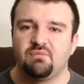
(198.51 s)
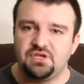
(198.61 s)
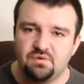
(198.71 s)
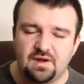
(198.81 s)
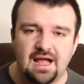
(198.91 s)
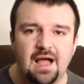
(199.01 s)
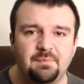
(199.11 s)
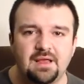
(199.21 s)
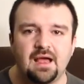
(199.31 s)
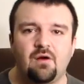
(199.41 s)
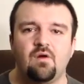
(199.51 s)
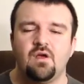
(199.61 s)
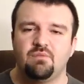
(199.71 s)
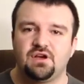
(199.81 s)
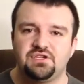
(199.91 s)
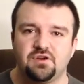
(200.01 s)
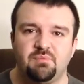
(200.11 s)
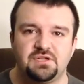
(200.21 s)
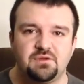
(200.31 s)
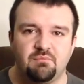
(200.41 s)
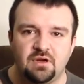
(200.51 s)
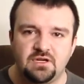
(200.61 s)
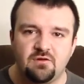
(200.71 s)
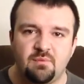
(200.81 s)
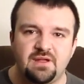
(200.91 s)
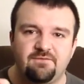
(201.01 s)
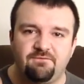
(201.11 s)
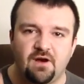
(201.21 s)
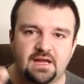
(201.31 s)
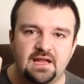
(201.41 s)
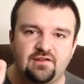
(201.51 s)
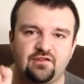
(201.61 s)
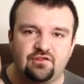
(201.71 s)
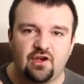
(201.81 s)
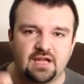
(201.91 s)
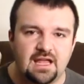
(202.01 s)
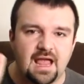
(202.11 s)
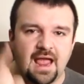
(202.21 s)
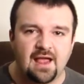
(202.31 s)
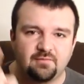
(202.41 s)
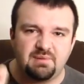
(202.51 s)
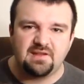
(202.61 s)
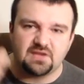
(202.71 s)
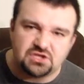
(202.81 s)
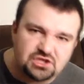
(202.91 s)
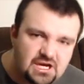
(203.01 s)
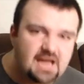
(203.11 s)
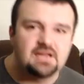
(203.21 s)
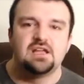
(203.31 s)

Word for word: but you copped out because you're a bunch of money-grubbing, fucking, sucking ass piece of shit.